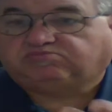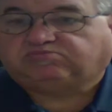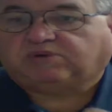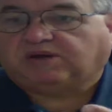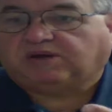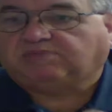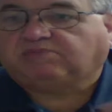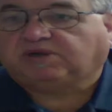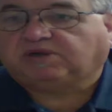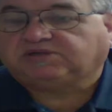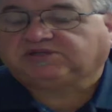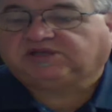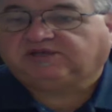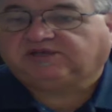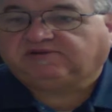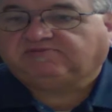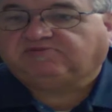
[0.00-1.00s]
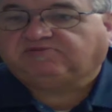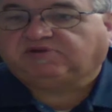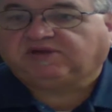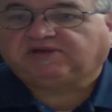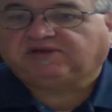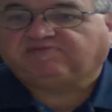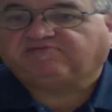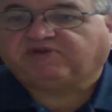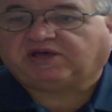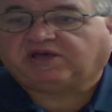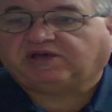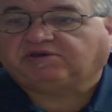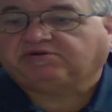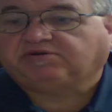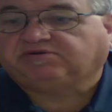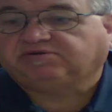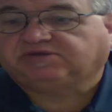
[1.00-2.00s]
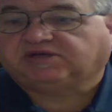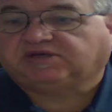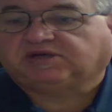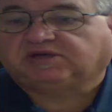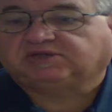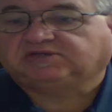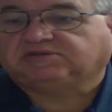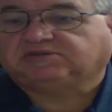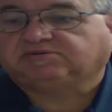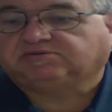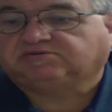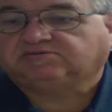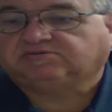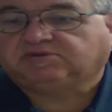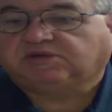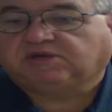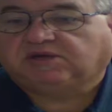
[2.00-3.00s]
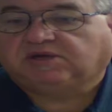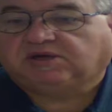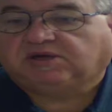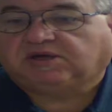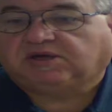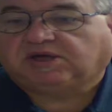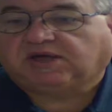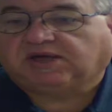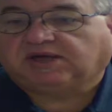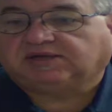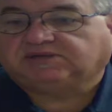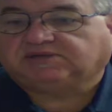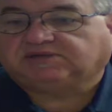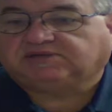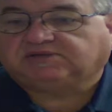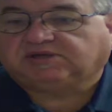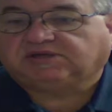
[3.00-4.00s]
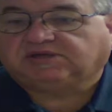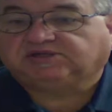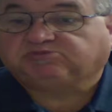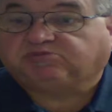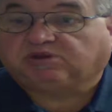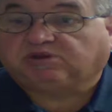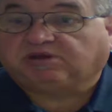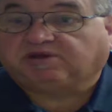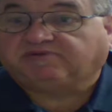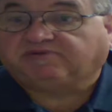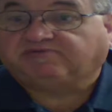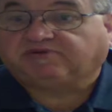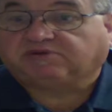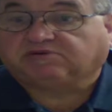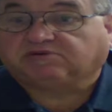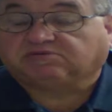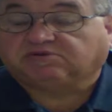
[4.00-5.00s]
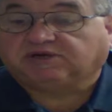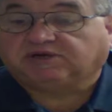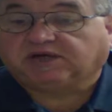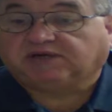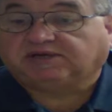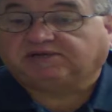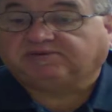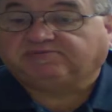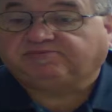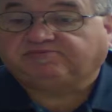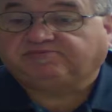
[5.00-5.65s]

how much he values us as his beloved created,